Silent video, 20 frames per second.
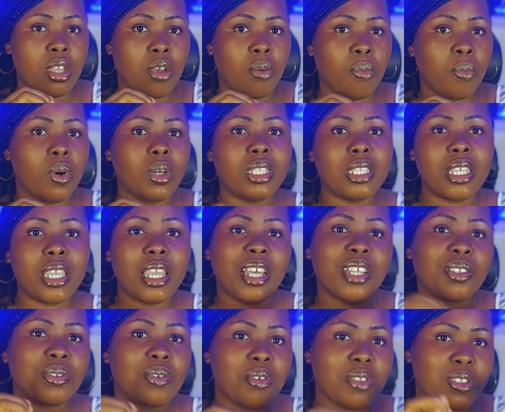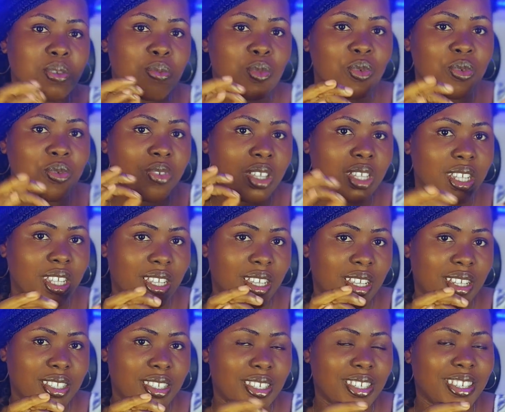but they are not moving yet.
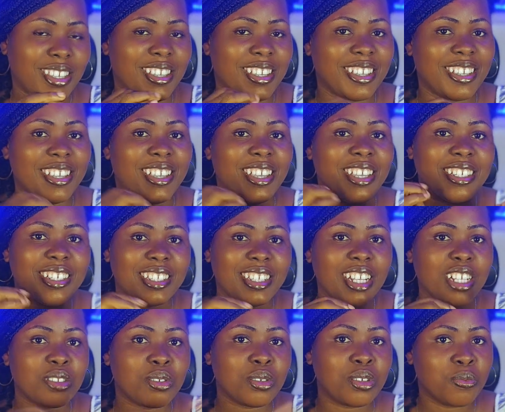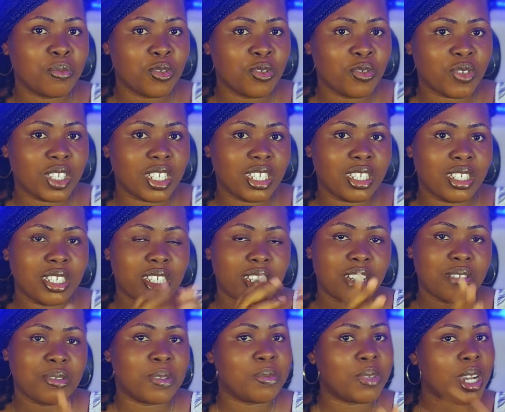They are not moving yet. And
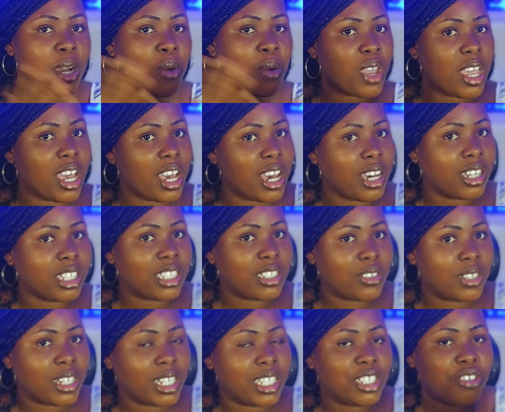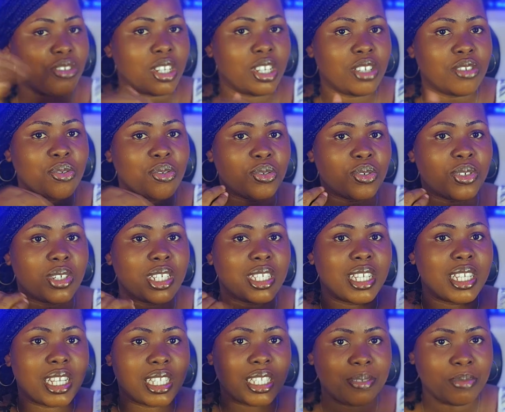remember, we are actually trying to create
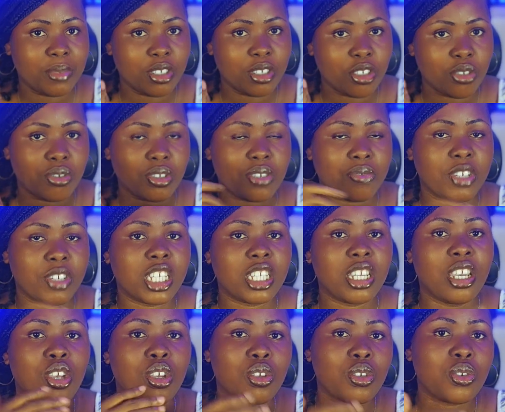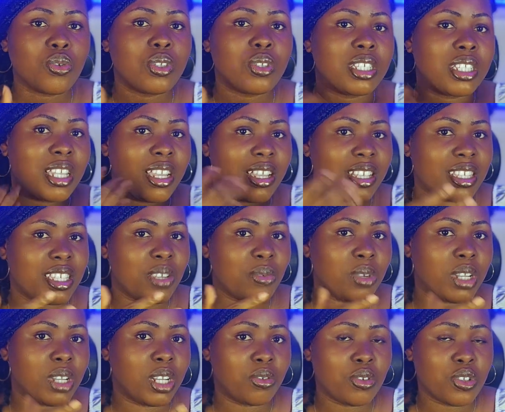animations, right? So the next thing we are
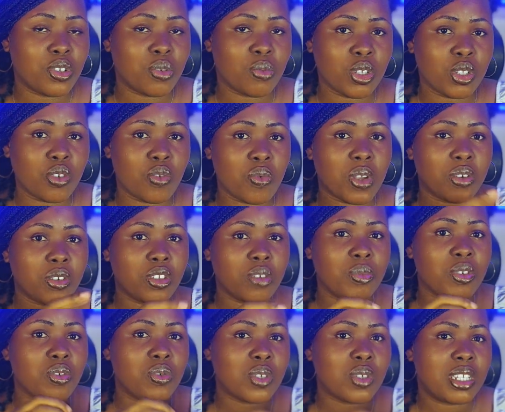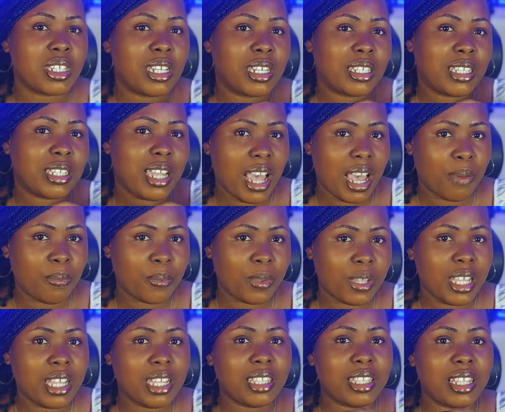going to be doing, we are going to be using an app
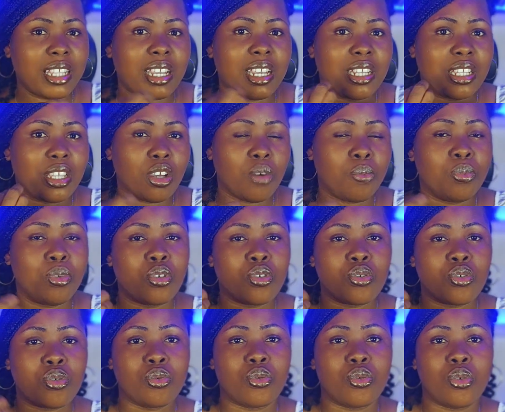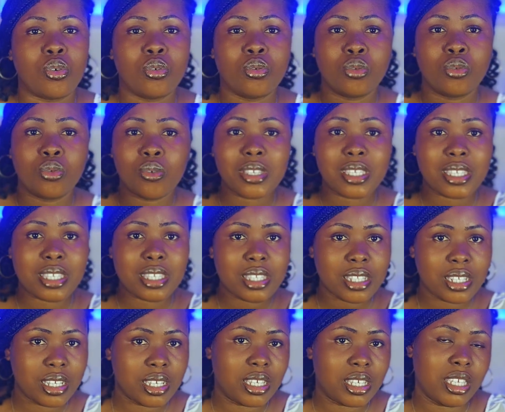that can help us to turn those
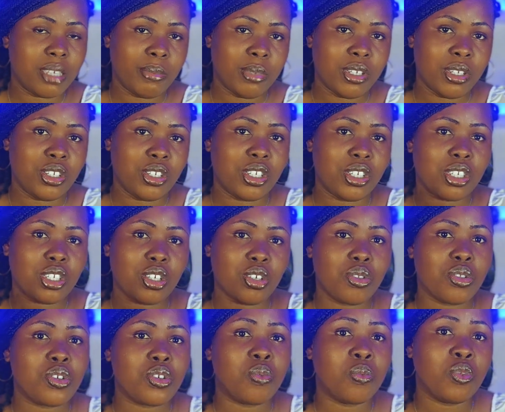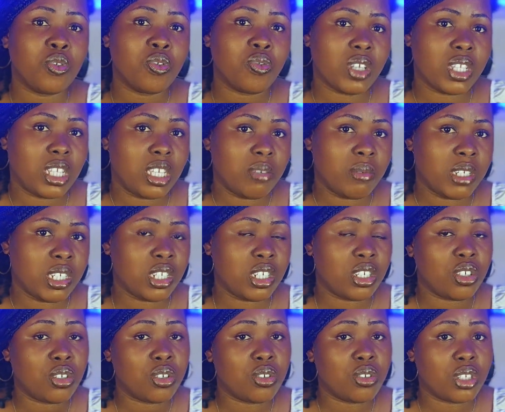stick images into moving images
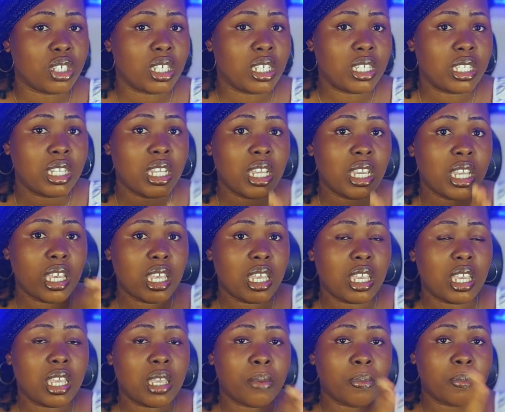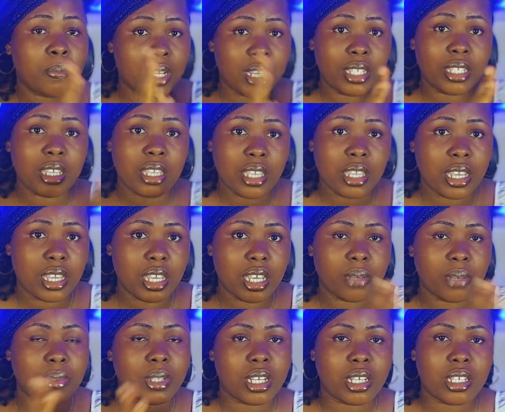using an AI app,
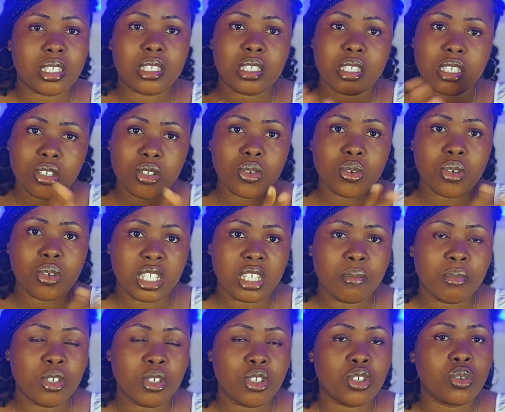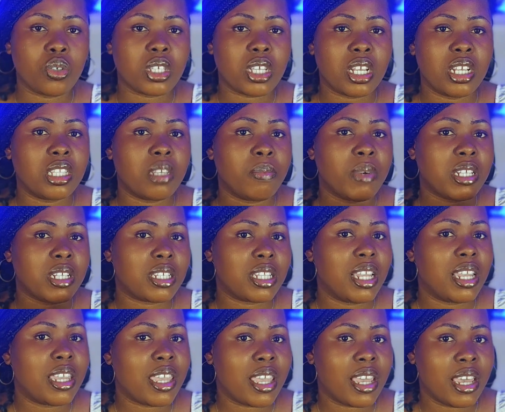that's into animations. And the particular
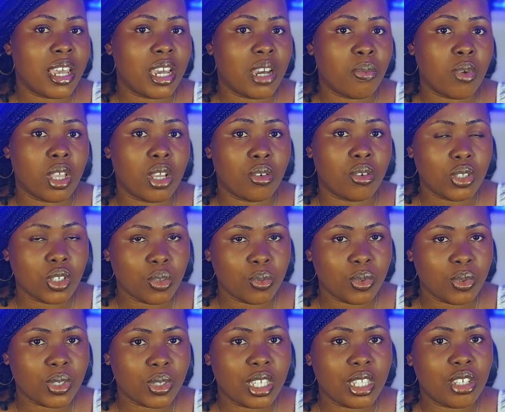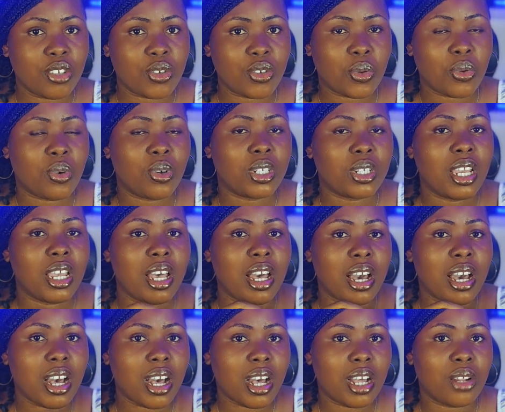AI app we are going to be using is called
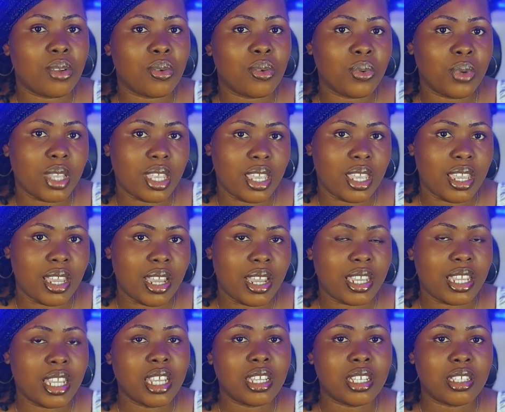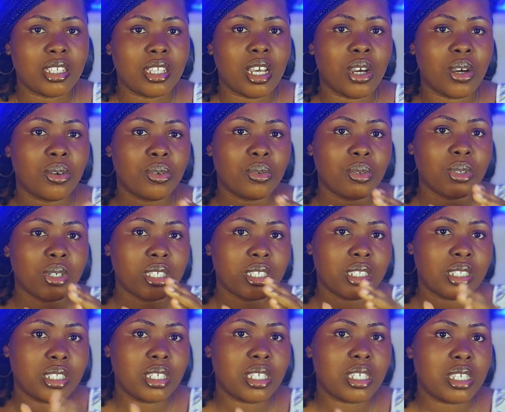Hailuo AI. Now
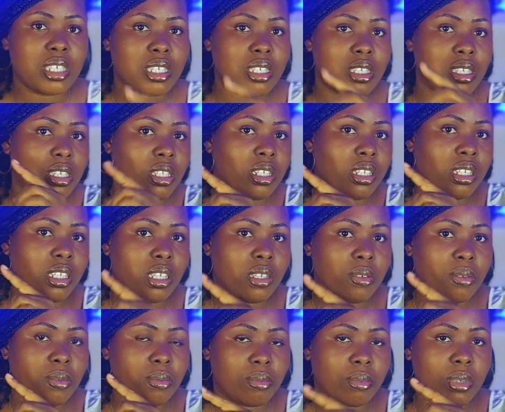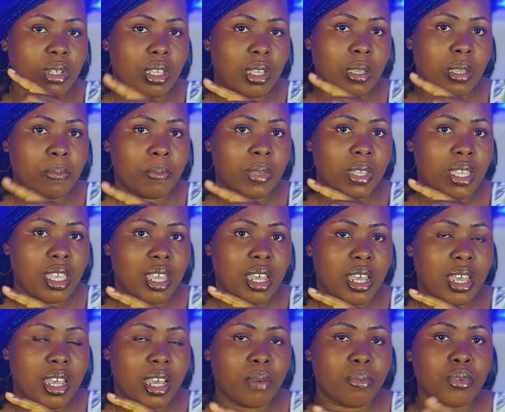this is the AI
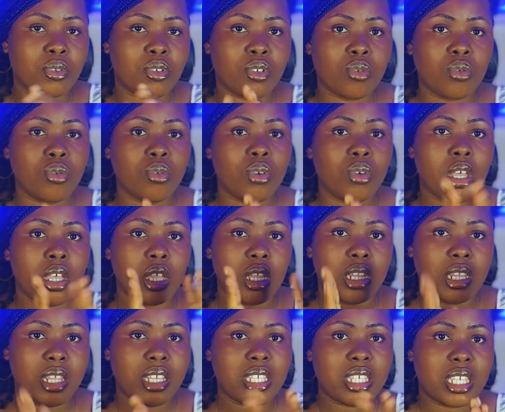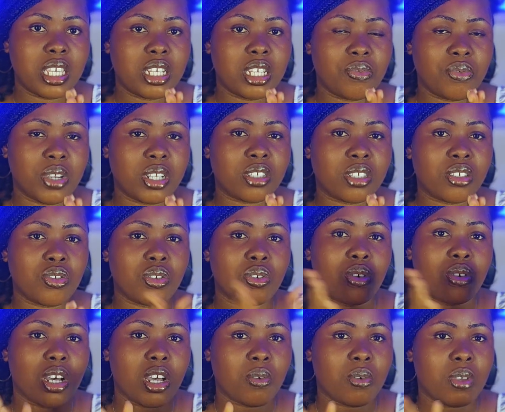app. So let's get right into
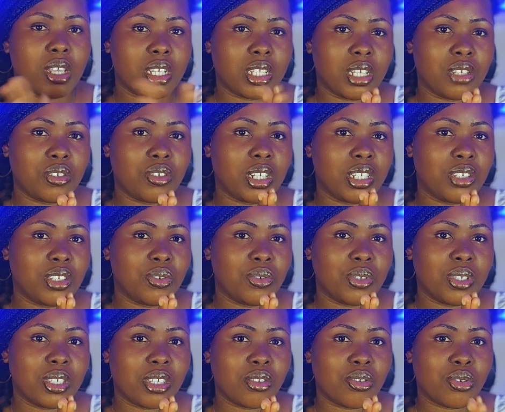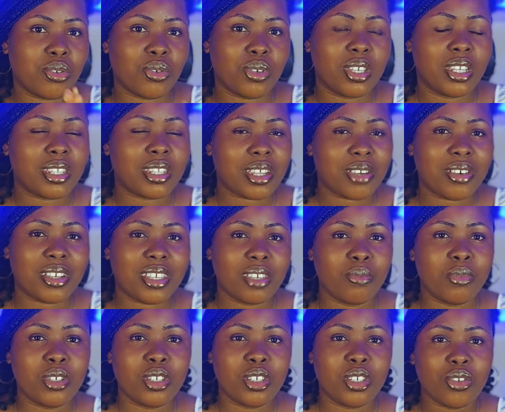how we can actually use it to get our
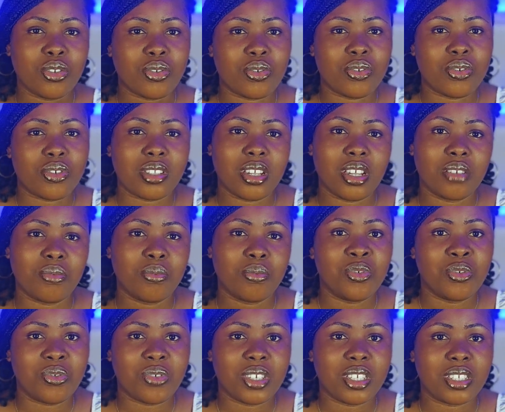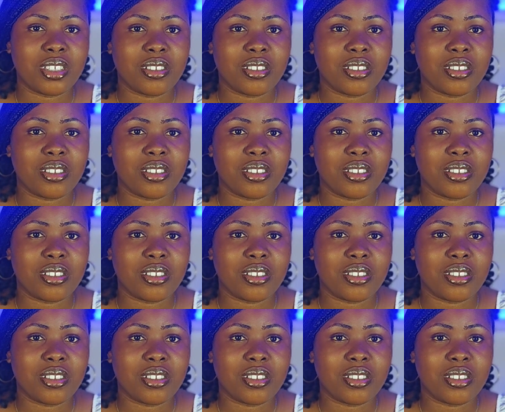images to start moving.